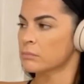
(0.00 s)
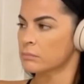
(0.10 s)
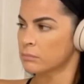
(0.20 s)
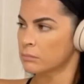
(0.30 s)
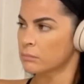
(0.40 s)

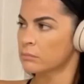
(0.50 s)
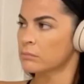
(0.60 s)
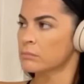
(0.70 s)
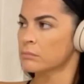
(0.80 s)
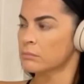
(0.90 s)

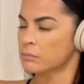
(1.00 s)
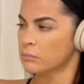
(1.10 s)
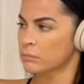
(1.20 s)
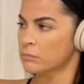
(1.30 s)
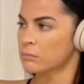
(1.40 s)

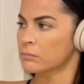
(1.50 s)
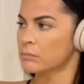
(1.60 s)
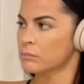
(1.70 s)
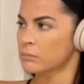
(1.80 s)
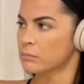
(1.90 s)

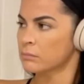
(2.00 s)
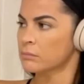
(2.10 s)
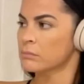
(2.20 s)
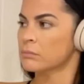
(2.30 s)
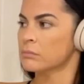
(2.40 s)

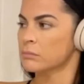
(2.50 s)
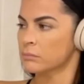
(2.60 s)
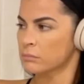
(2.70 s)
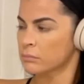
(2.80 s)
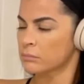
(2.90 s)

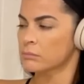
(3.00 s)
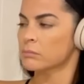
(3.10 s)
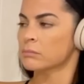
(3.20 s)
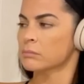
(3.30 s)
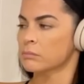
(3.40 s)

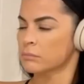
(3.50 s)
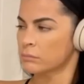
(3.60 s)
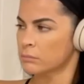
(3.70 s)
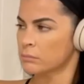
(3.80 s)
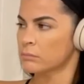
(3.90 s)

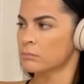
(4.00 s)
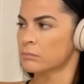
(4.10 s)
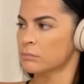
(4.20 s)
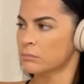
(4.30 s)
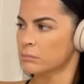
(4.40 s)

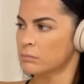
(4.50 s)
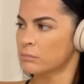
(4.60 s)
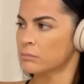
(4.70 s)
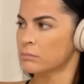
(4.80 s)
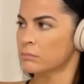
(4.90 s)

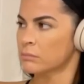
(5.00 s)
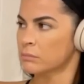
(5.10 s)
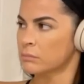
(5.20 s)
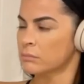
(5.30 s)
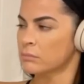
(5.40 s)

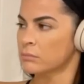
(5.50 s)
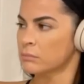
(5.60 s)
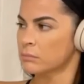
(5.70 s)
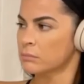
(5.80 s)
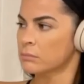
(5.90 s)

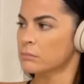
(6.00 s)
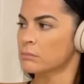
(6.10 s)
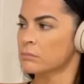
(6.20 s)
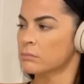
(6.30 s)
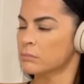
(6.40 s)

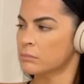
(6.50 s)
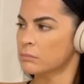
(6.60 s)
[no speech]